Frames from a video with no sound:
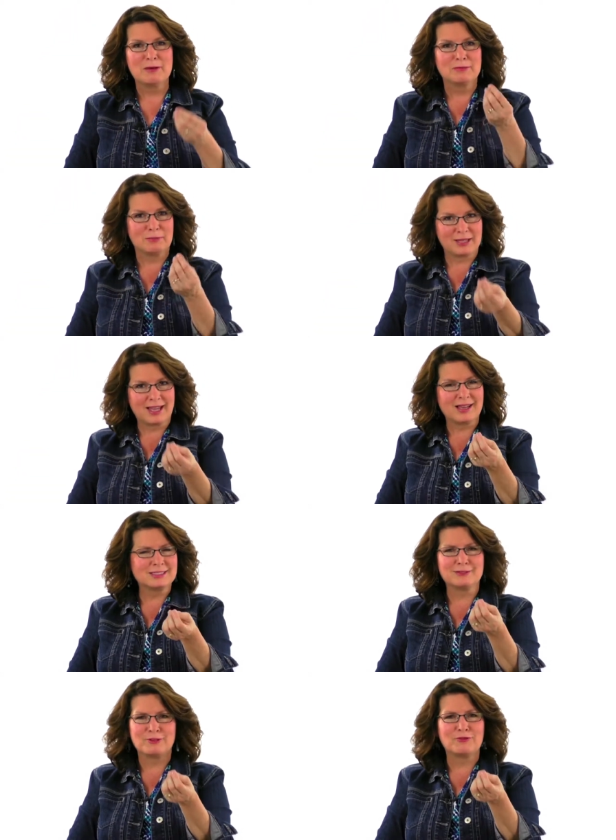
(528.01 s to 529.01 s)
but
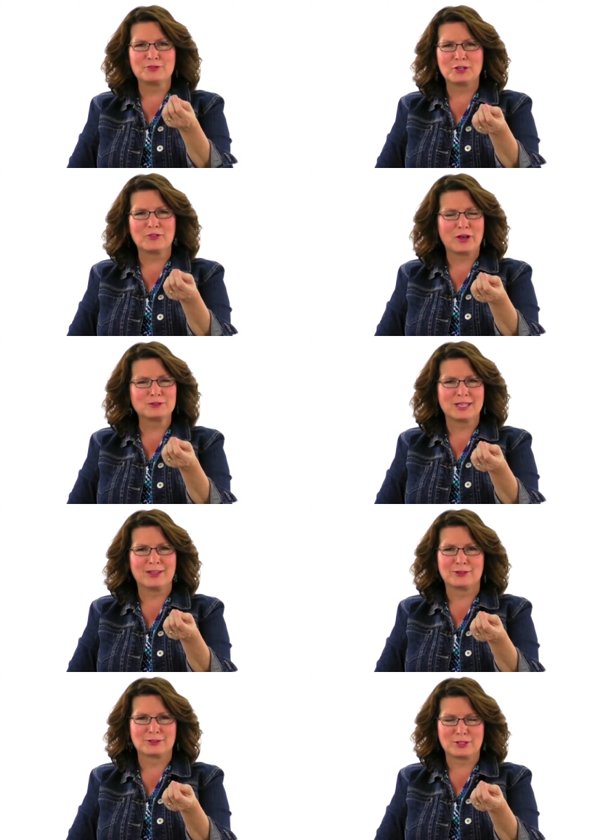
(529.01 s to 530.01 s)
because he fulfilled those
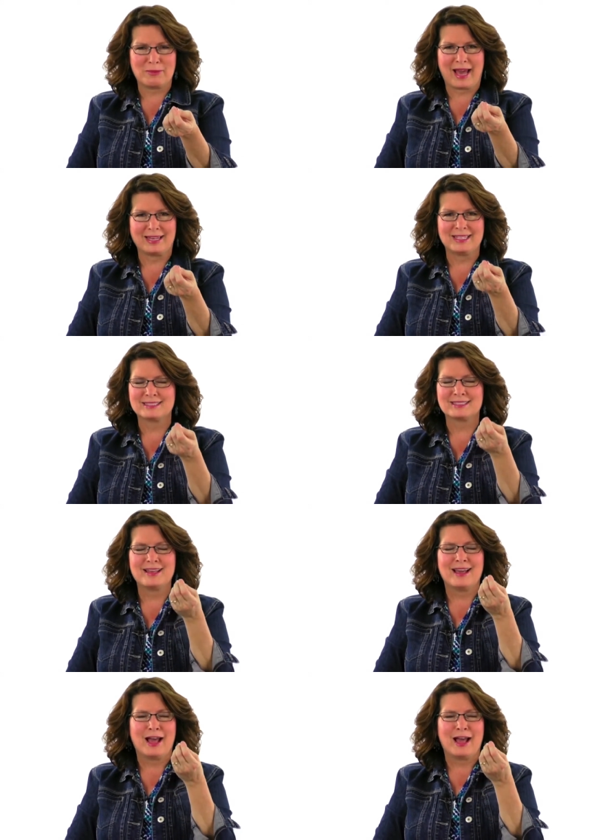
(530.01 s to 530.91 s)
others about his